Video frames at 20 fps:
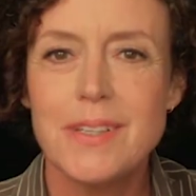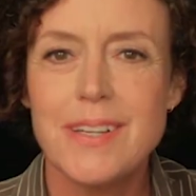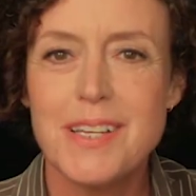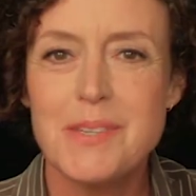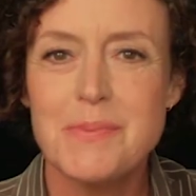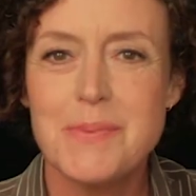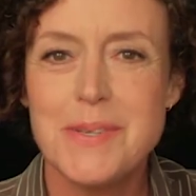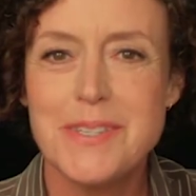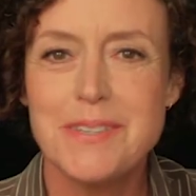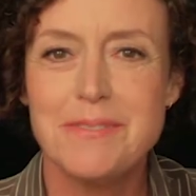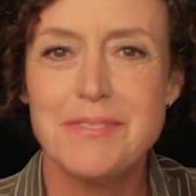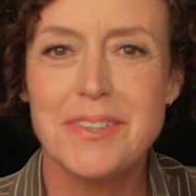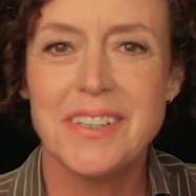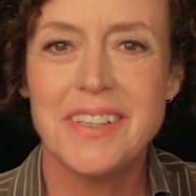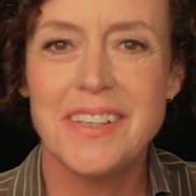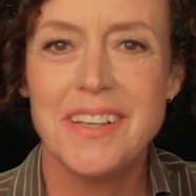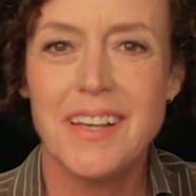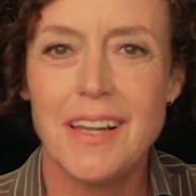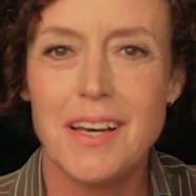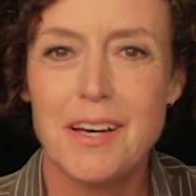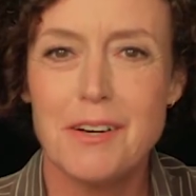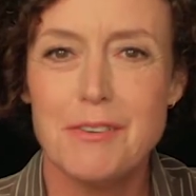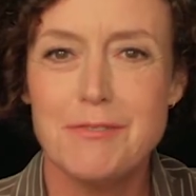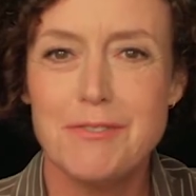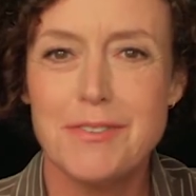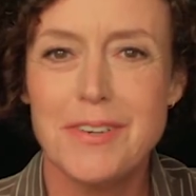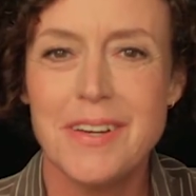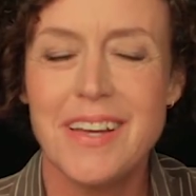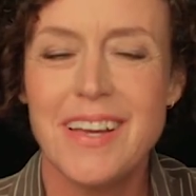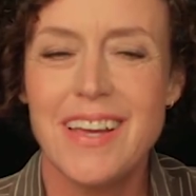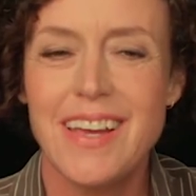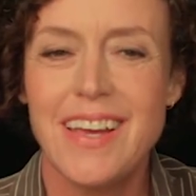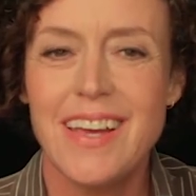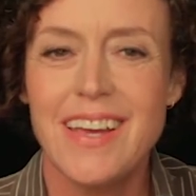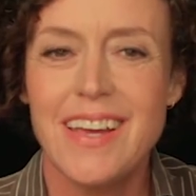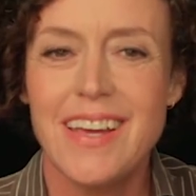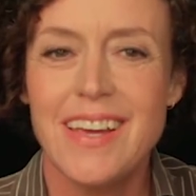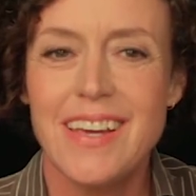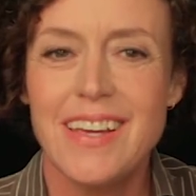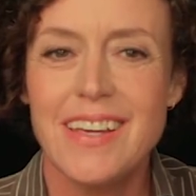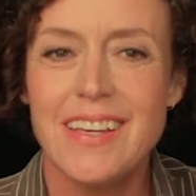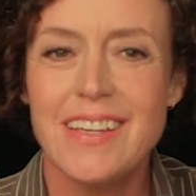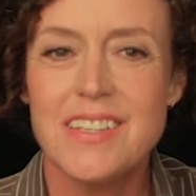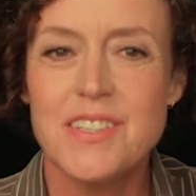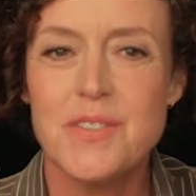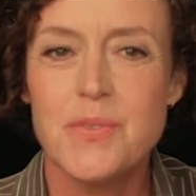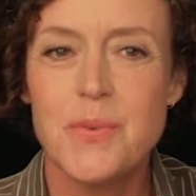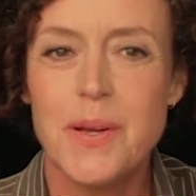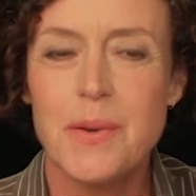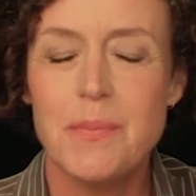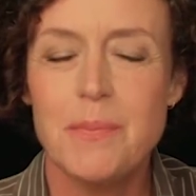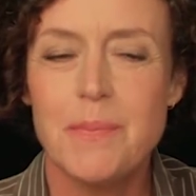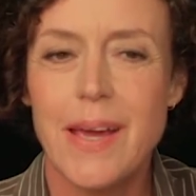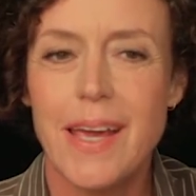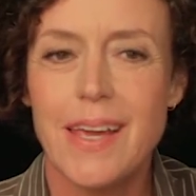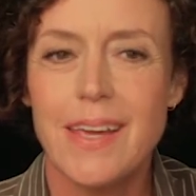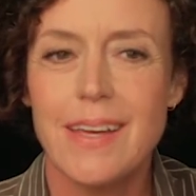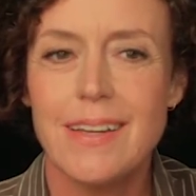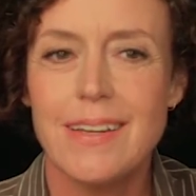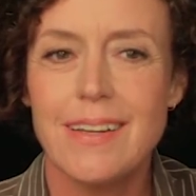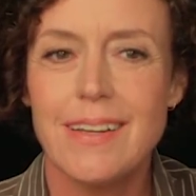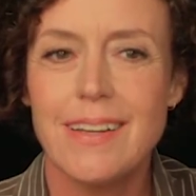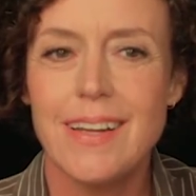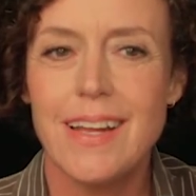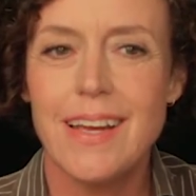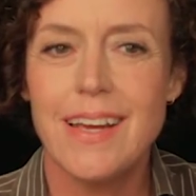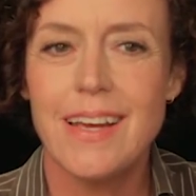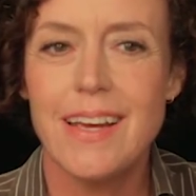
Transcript: I specifically love is when Megan